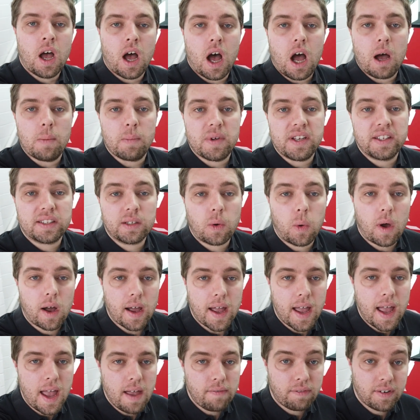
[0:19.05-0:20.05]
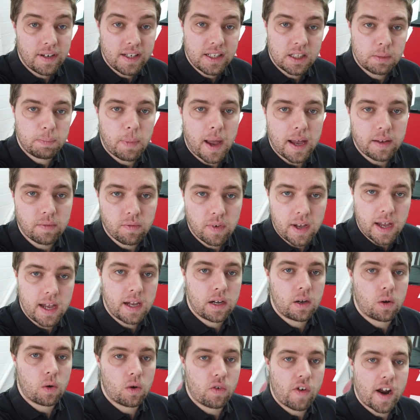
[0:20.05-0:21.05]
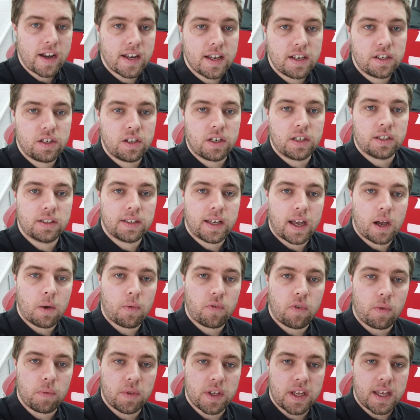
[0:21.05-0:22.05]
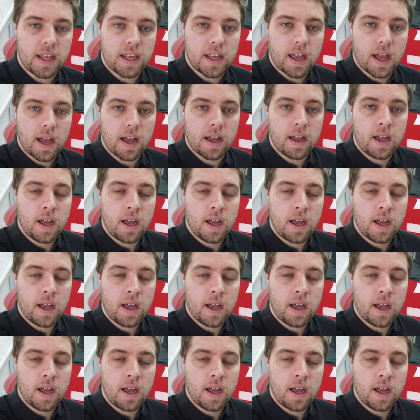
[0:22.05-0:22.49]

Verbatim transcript: It's quite a heavily spec vehicle already, as you can tell from the